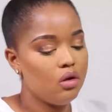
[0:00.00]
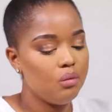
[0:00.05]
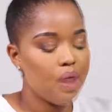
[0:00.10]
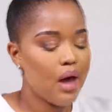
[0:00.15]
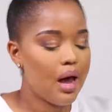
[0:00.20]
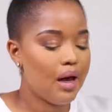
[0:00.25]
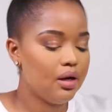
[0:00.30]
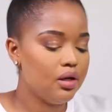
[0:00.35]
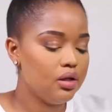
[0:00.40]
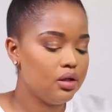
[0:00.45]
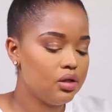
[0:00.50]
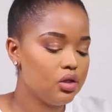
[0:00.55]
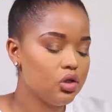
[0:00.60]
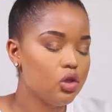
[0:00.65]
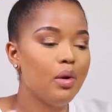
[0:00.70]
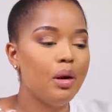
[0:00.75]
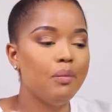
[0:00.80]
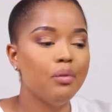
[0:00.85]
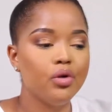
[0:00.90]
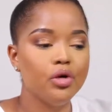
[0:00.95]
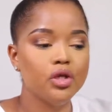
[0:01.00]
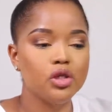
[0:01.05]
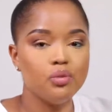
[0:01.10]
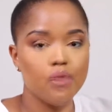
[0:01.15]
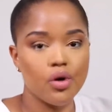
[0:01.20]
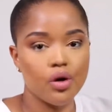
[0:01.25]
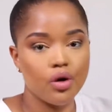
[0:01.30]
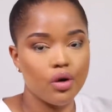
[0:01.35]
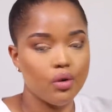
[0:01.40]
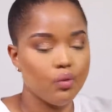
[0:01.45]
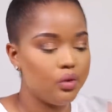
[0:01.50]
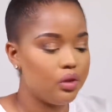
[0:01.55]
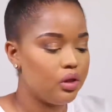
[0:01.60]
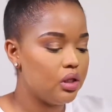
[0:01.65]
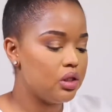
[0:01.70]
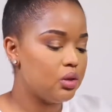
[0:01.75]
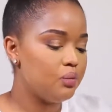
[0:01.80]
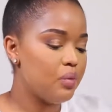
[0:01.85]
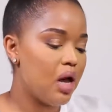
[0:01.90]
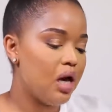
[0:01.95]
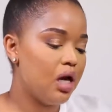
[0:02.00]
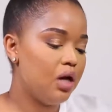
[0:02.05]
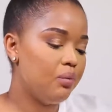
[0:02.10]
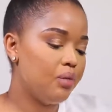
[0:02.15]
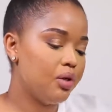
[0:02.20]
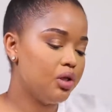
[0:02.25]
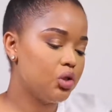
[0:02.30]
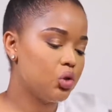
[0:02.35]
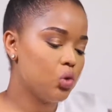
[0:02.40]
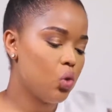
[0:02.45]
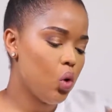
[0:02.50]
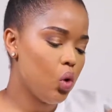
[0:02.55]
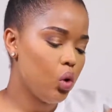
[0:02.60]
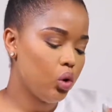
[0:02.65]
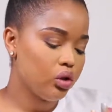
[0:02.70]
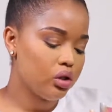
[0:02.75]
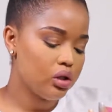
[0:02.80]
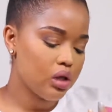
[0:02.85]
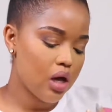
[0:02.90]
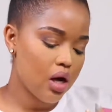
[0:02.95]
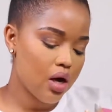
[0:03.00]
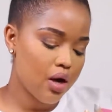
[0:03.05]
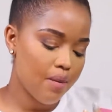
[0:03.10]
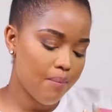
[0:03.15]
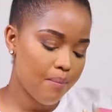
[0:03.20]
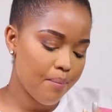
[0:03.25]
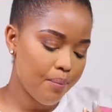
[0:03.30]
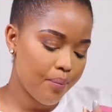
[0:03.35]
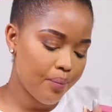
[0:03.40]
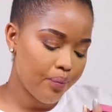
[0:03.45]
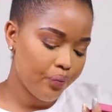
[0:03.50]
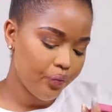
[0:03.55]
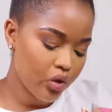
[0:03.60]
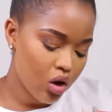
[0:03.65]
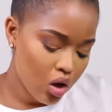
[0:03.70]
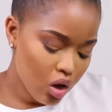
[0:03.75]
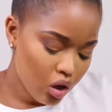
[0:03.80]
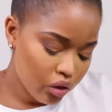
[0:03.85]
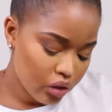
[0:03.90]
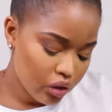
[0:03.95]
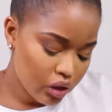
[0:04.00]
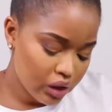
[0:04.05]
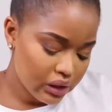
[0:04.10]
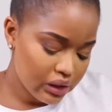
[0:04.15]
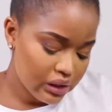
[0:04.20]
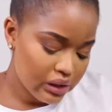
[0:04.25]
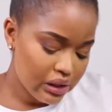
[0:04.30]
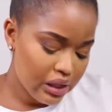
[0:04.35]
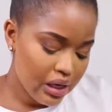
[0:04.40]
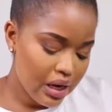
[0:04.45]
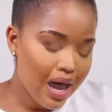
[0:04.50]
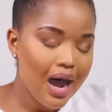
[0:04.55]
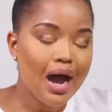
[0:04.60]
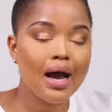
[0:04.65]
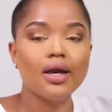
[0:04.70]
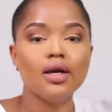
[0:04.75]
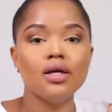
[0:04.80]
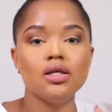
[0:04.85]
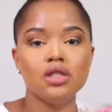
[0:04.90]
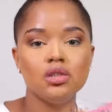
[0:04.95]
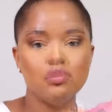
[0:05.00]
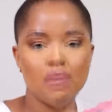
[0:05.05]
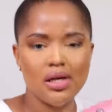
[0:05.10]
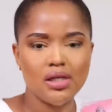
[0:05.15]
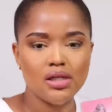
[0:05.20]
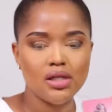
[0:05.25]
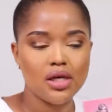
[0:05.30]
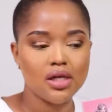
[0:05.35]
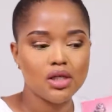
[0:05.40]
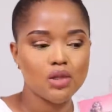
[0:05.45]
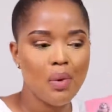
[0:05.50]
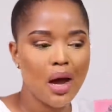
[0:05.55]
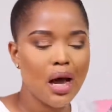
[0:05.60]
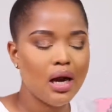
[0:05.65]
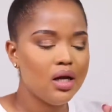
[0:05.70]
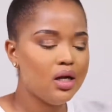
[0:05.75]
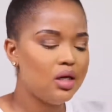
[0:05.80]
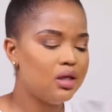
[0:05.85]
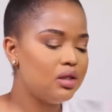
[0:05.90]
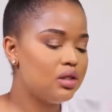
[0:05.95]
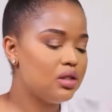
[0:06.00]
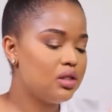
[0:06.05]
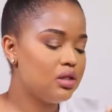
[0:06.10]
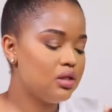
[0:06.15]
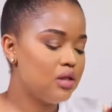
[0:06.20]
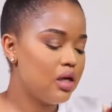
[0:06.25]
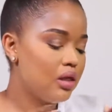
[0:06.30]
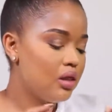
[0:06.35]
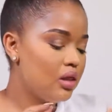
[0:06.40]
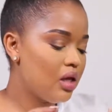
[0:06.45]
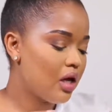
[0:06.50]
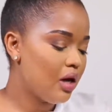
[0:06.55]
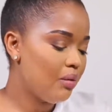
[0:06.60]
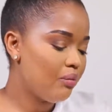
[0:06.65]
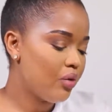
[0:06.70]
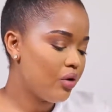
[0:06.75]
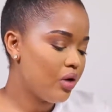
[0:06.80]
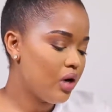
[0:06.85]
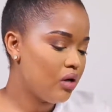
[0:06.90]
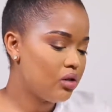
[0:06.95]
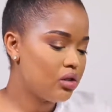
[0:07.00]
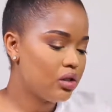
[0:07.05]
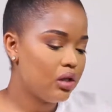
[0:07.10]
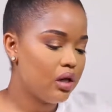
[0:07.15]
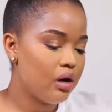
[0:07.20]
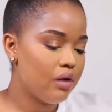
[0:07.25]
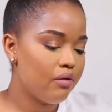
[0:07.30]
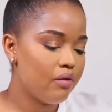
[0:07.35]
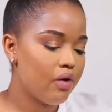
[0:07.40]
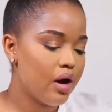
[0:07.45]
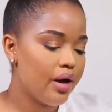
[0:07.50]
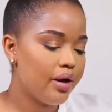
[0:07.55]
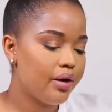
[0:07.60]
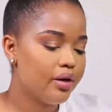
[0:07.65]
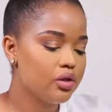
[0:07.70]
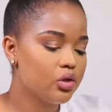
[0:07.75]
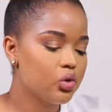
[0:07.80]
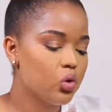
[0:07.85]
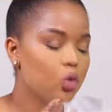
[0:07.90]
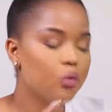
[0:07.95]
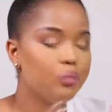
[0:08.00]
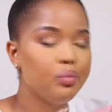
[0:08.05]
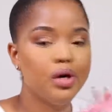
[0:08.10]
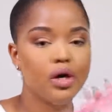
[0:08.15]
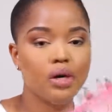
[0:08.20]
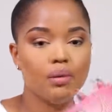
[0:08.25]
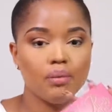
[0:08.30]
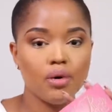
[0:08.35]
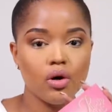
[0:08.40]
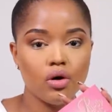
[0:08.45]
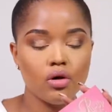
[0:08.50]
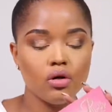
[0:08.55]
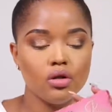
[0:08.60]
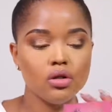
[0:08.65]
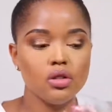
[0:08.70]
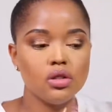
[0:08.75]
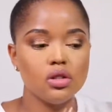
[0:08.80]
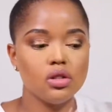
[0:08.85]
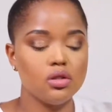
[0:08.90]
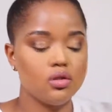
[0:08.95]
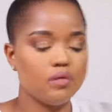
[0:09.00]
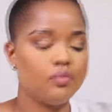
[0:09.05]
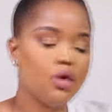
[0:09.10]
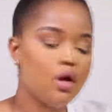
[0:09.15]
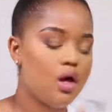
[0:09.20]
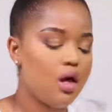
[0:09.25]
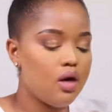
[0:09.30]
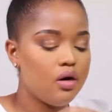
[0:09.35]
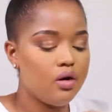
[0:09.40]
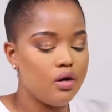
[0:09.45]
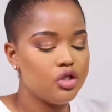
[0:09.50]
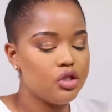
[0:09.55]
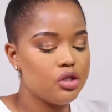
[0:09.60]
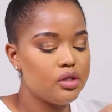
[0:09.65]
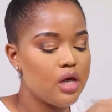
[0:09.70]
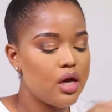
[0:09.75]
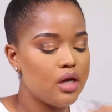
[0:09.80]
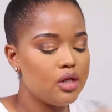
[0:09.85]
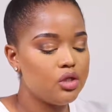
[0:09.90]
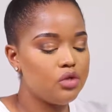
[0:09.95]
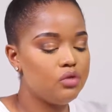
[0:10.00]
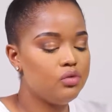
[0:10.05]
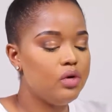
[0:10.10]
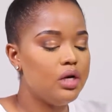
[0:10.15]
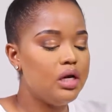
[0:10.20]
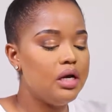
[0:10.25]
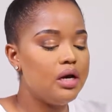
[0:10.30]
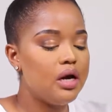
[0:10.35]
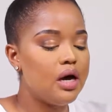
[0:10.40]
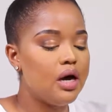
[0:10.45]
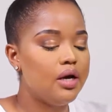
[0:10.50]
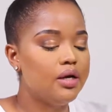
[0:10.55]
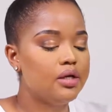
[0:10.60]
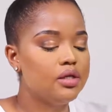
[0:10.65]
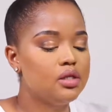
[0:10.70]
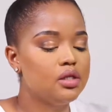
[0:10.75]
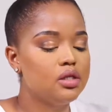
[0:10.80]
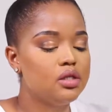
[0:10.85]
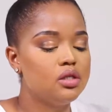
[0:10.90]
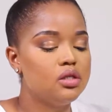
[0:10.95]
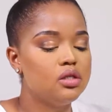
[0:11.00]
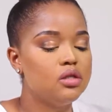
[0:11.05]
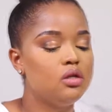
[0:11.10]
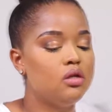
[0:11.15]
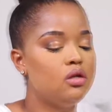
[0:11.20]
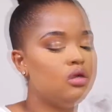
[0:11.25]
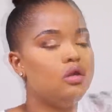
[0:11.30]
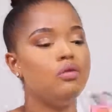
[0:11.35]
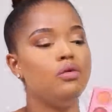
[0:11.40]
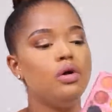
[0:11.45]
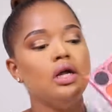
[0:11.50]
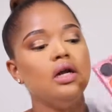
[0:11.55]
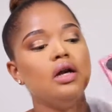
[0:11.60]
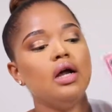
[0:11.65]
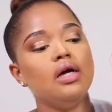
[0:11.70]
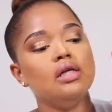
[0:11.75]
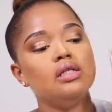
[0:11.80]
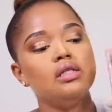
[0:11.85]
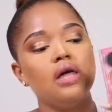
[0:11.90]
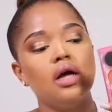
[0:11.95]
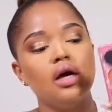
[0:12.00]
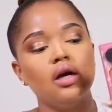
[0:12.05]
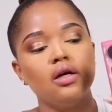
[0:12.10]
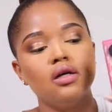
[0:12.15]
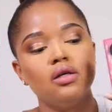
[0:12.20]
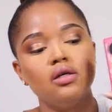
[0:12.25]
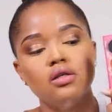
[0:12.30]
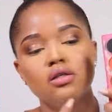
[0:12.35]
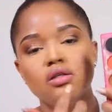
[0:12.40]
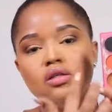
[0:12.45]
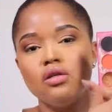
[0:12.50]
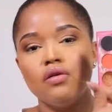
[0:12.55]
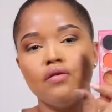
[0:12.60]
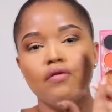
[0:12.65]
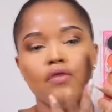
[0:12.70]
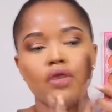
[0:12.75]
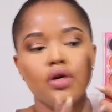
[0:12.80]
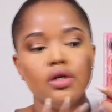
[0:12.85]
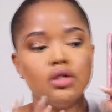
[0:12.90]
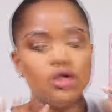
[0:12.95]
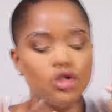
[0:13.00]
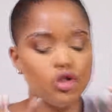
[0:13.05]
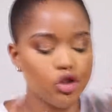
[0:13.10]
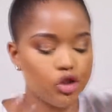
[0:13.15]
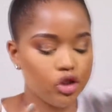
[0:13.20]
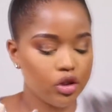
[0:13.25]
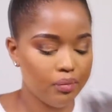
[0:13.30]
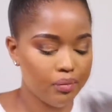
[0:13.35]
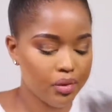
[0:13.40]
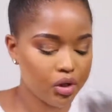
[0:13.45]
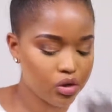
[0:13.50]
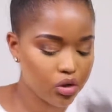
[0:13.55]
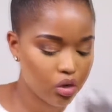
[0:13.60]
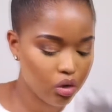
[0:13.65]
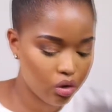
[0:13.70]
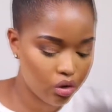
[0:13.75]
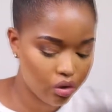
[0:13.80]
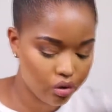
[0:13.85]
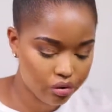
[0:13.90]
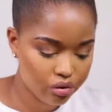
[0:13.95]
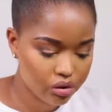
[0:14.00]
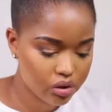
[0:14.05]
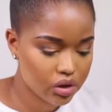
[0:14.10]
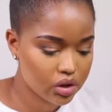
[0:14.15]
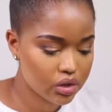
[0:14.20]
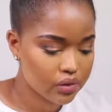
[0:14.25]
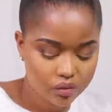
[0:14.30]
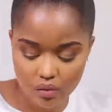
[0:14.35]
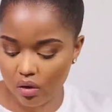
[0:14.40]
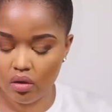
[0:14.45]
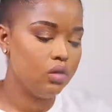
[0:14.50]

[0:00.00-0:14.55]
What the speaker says: palettes. So my mirror is broken with this palette, but it's called the DI Cosmetics palettes. I think I'm pronouncing that right. It's called Pinup Girls, and it just has really nice like different shimmer tones.